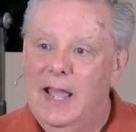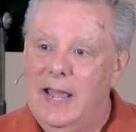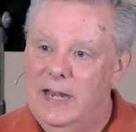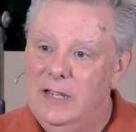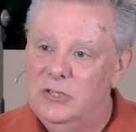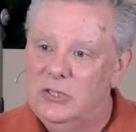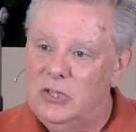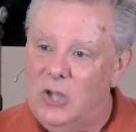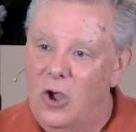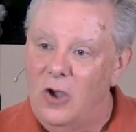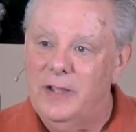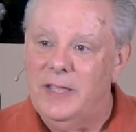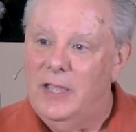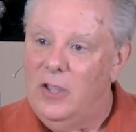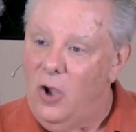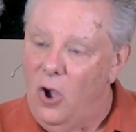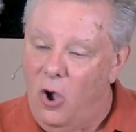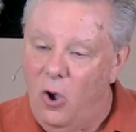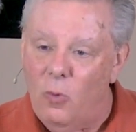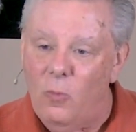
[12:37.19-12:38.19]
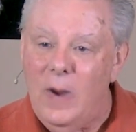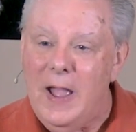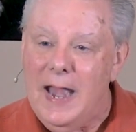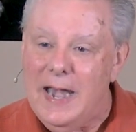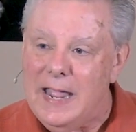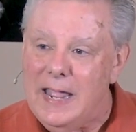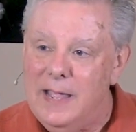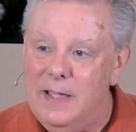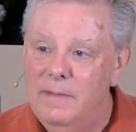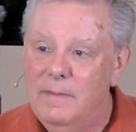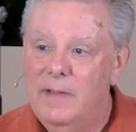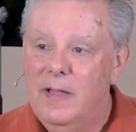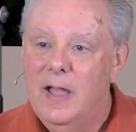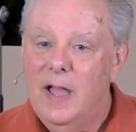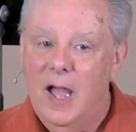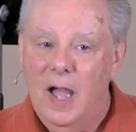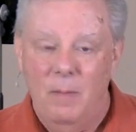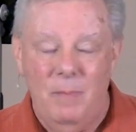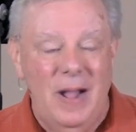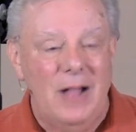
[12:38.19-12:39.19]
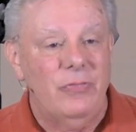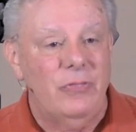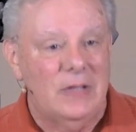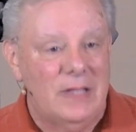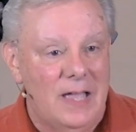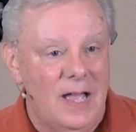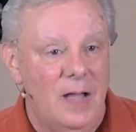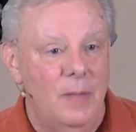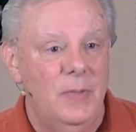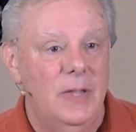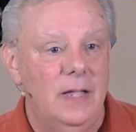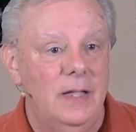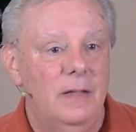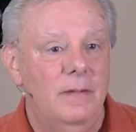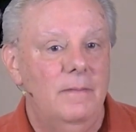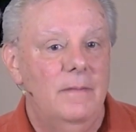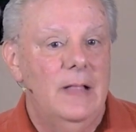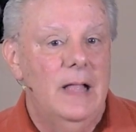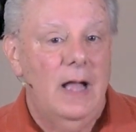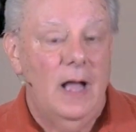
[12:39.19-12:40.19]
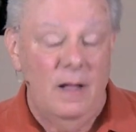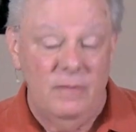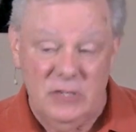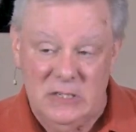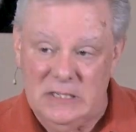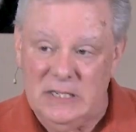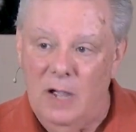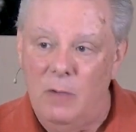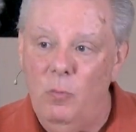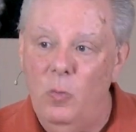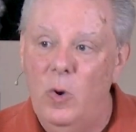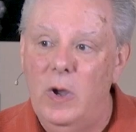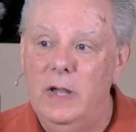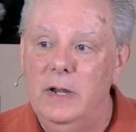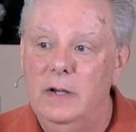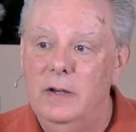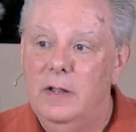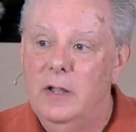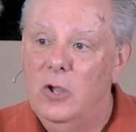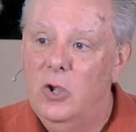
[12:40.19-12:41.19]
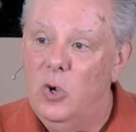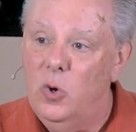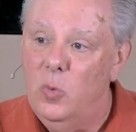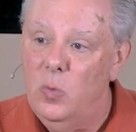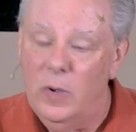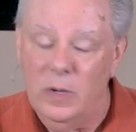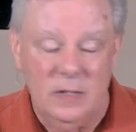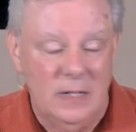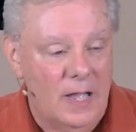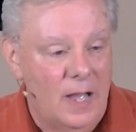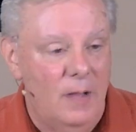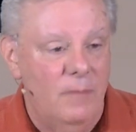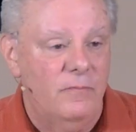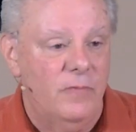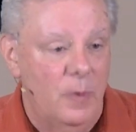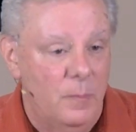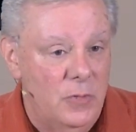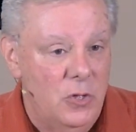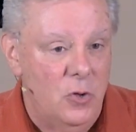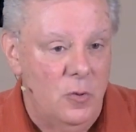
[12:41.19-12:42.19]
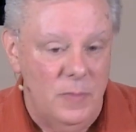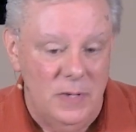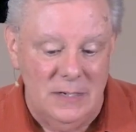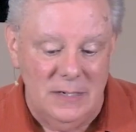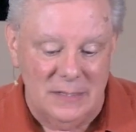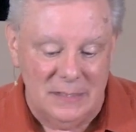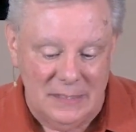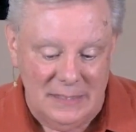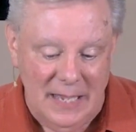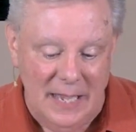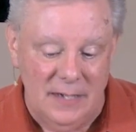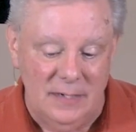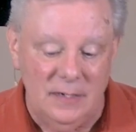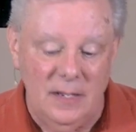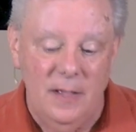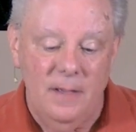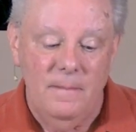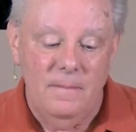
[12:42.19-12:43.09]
And he's talking already about the coming of someone who would come from human descent,